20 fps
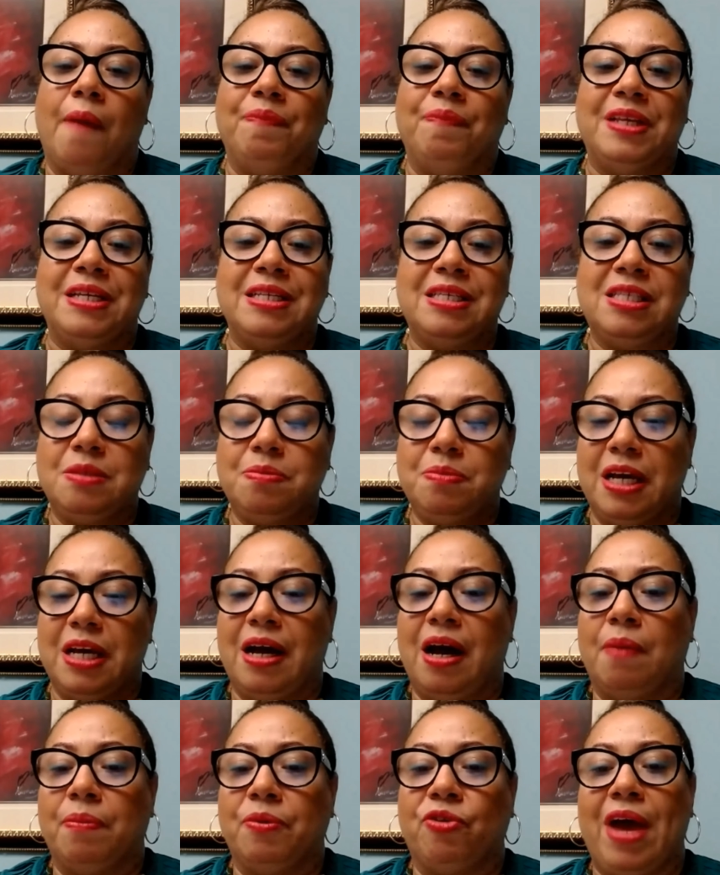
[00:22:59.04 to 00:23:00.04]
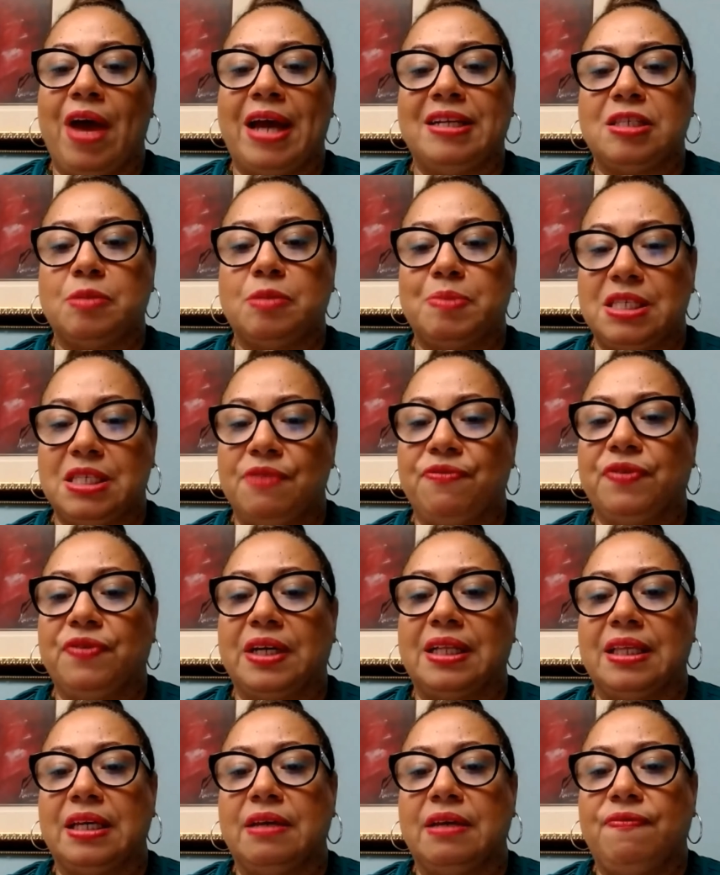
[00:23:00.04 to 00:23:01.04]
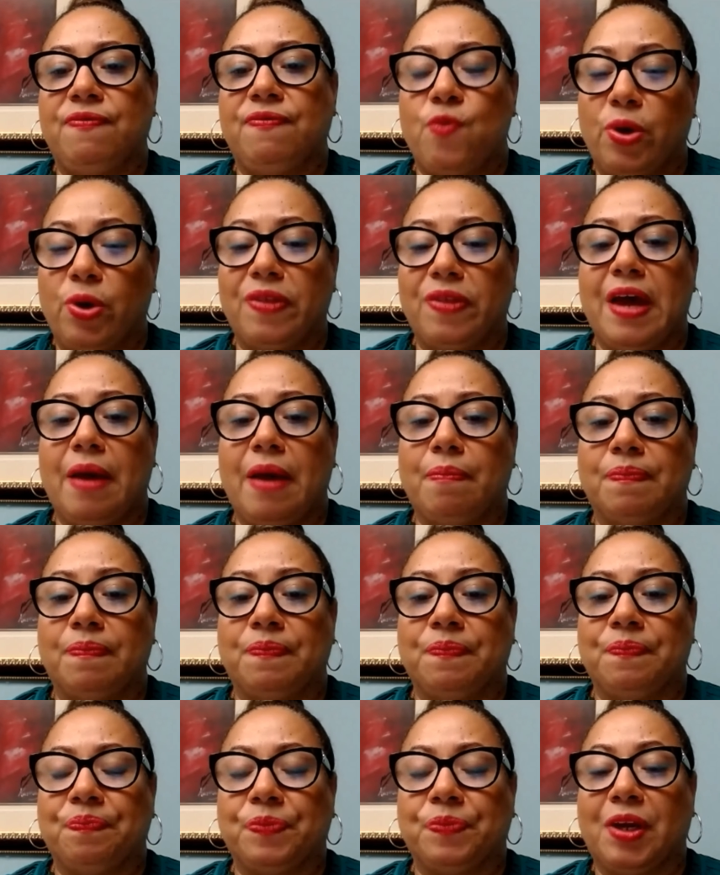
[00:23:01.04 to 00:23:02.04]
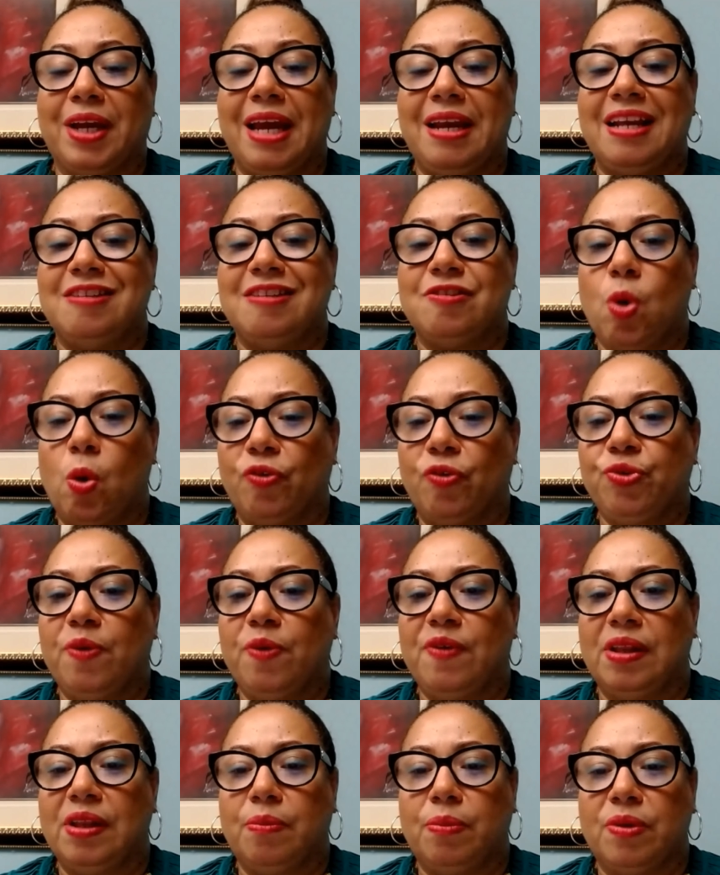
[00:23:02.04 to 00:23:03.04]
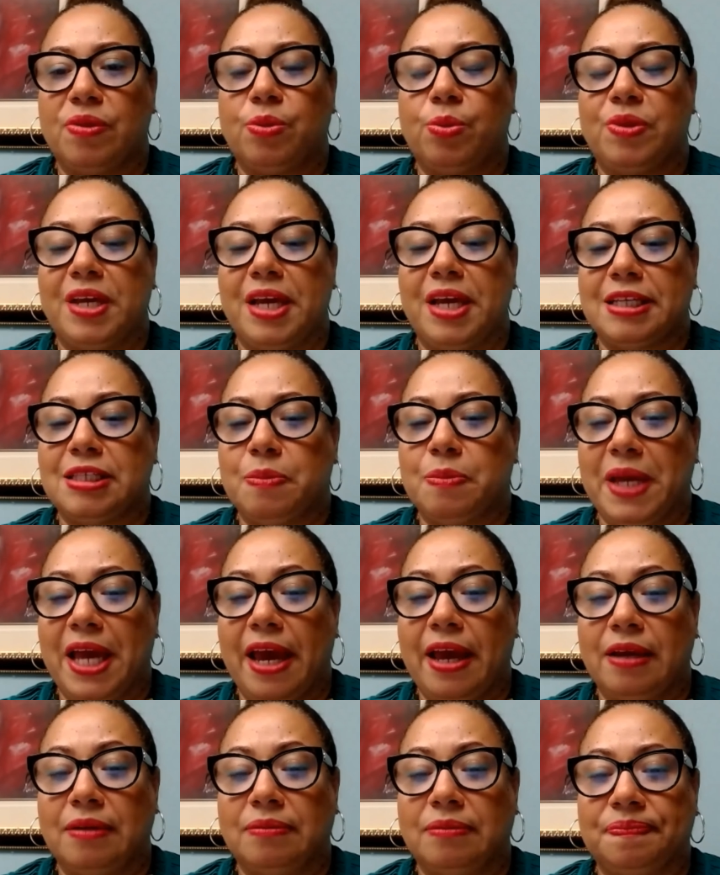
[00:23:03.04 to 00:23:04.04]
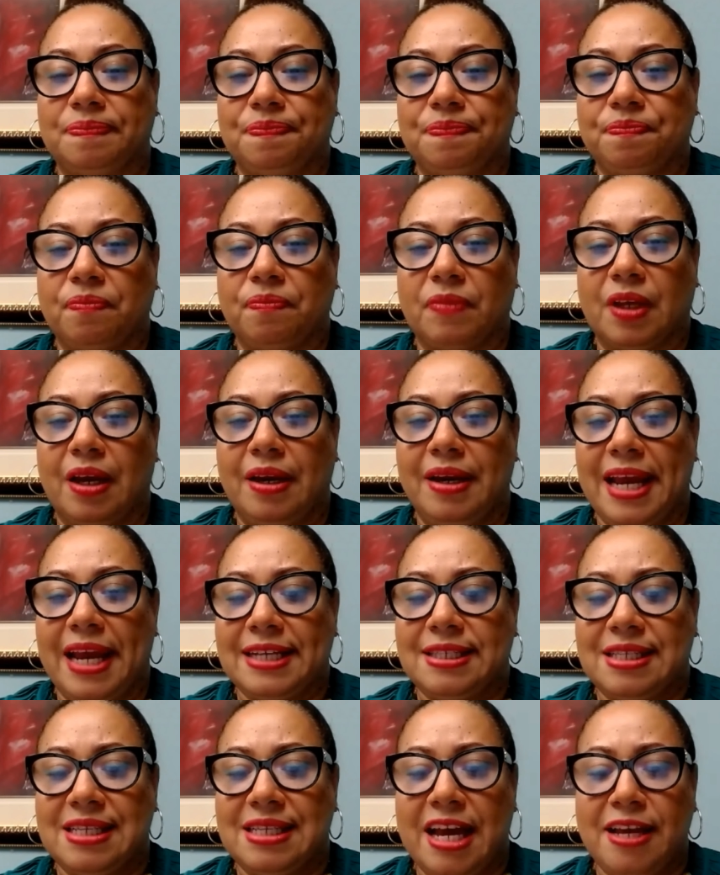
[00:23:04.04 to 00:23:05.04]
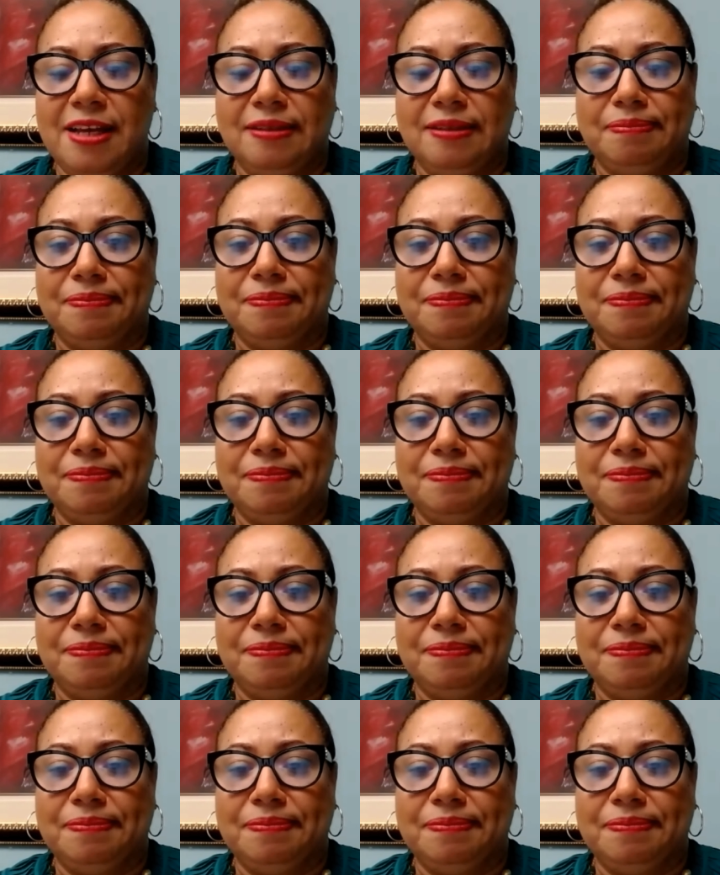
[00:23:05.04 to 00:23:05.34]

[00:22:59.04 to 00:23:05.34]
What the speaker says: This grant is specifically for them. Okay, and it's also available through the SBA. Next slide.